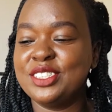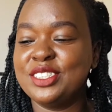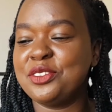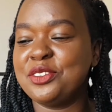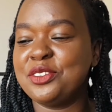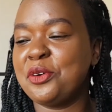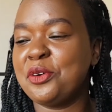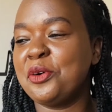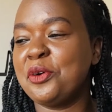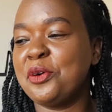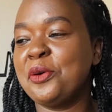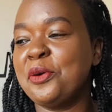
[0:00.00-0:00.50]

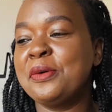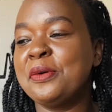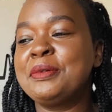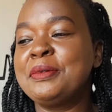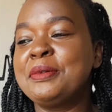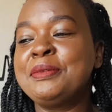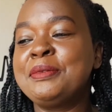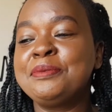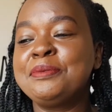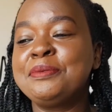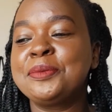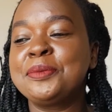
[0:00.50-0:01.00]
So
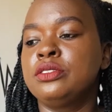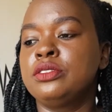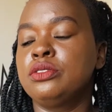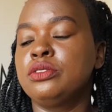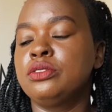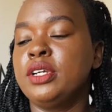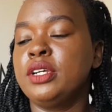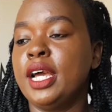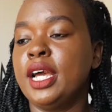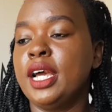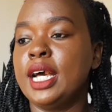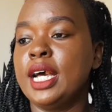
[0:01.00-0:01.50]

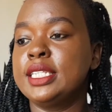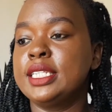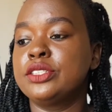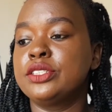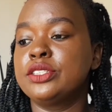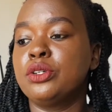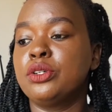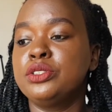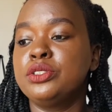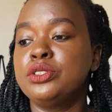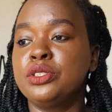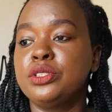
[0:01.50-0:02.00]
yeah,
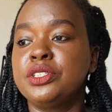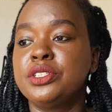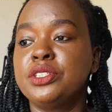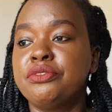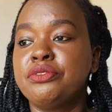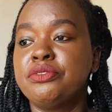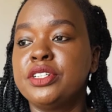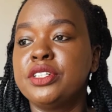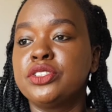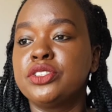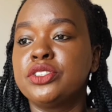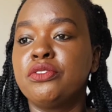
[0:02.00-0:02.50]
there's also the
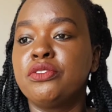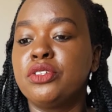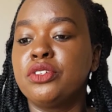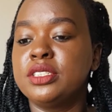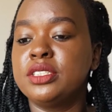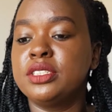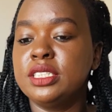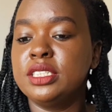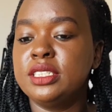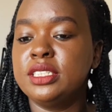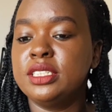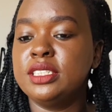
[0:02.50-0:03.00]
phrase of
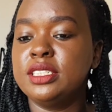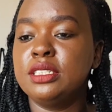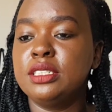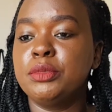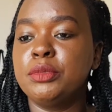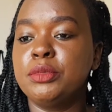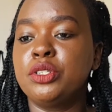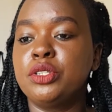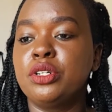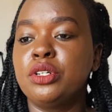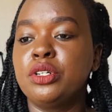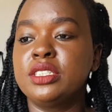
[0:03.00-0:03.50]
consistency,
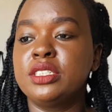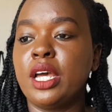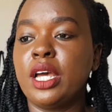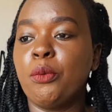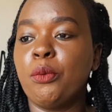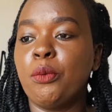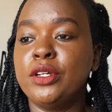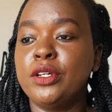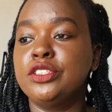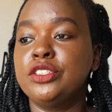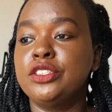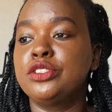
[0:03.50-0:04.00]
because I
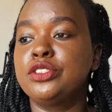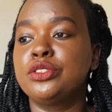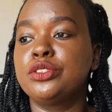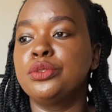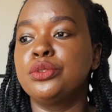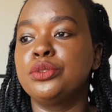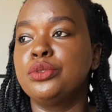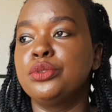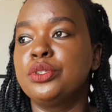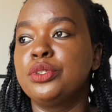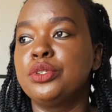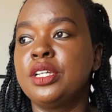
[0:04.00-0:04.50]
want
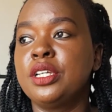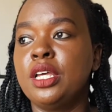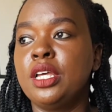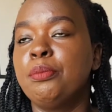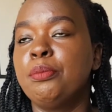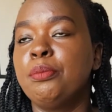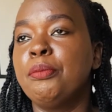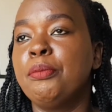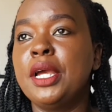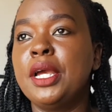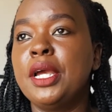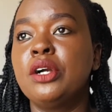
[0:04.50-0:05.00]
to keep
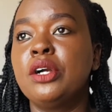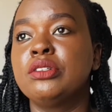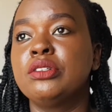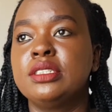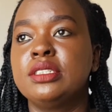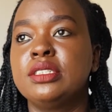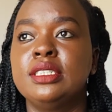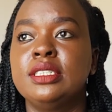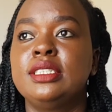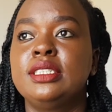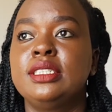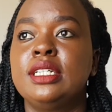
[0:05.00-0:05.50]
being
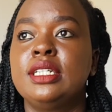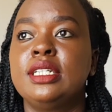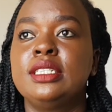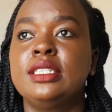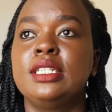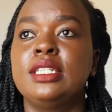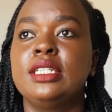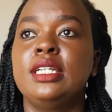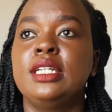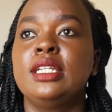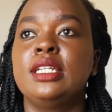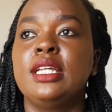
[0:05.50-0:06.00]
consistent
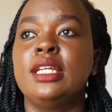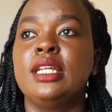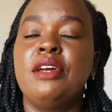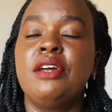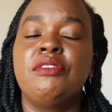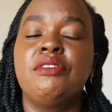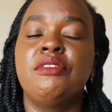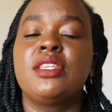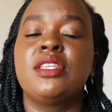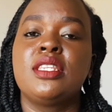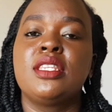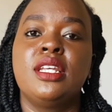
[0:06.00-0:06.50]
in
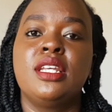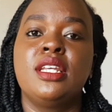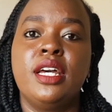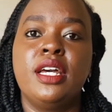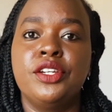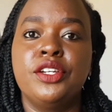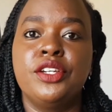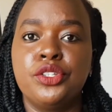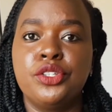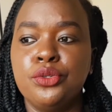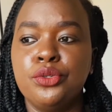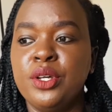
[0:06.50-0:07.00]
everything that I
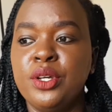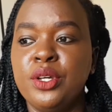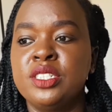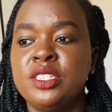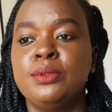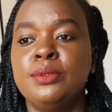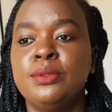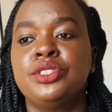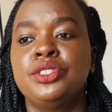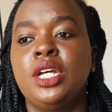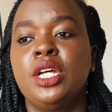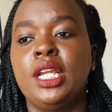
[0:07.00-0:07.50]
do,
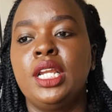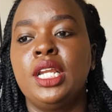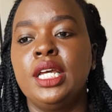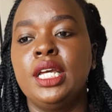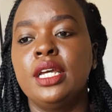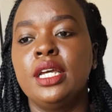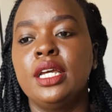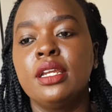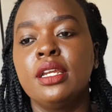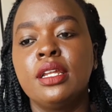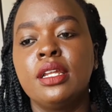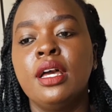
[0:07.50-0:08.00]

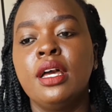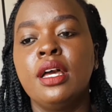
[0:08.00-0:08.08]
especially in